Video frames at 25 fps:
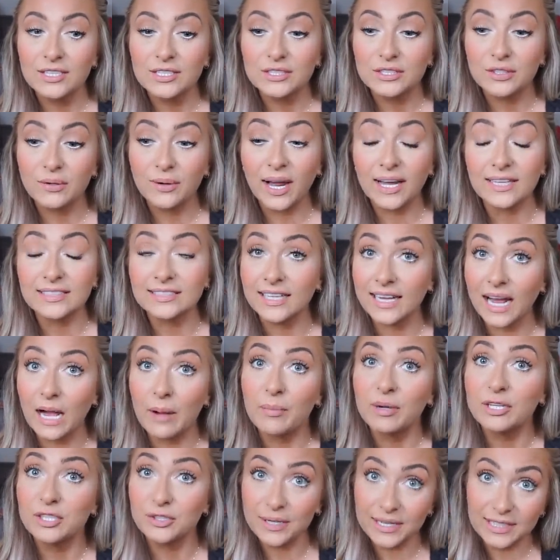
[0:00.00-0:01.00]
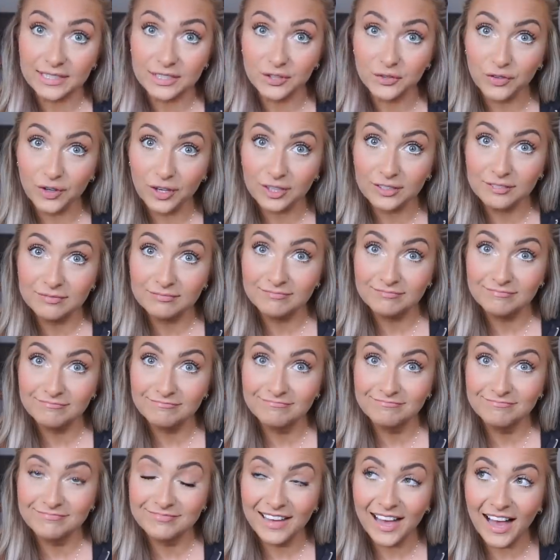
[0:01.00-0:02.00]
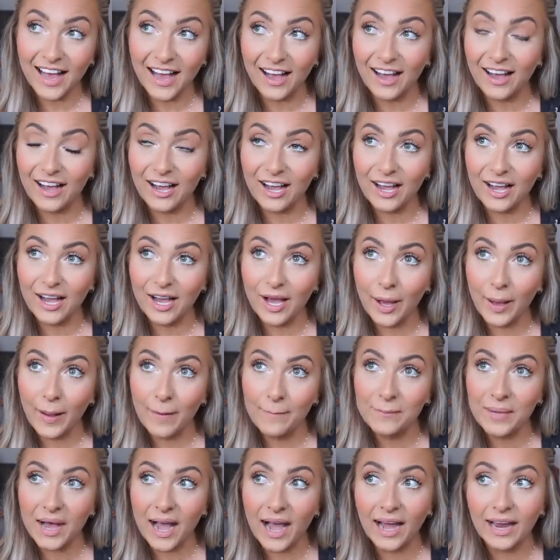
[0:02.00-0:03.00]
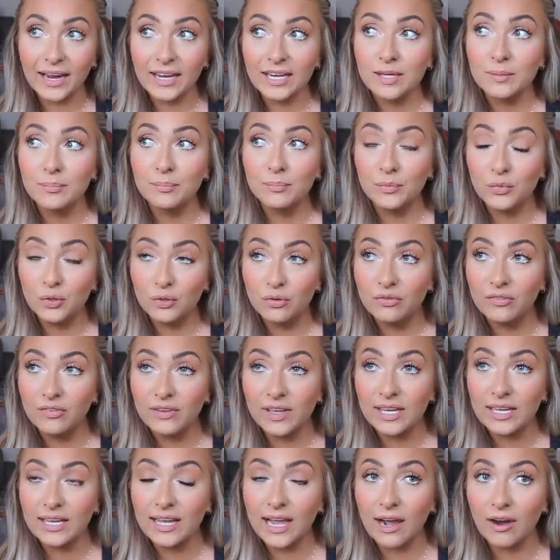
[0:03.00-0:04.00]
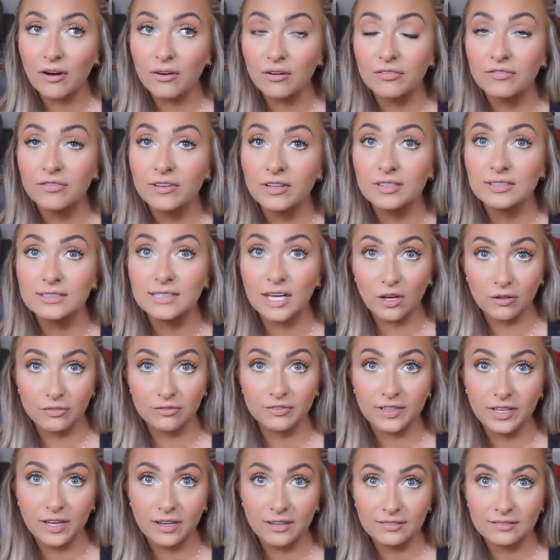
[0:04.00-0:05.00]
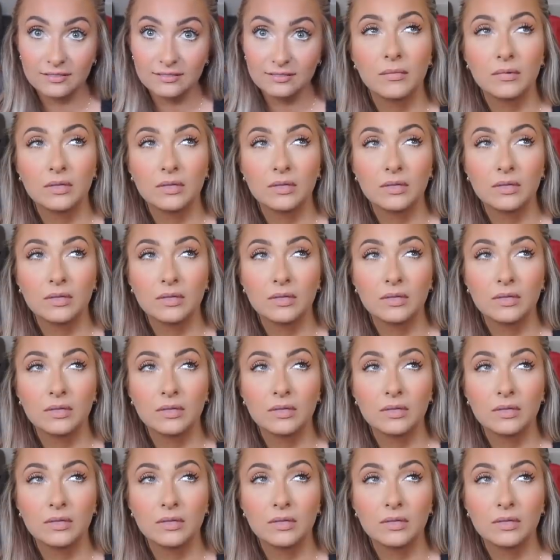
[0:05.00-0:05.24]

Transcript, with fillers: so guys I got my transfer um, I am moving out of Philadelphia.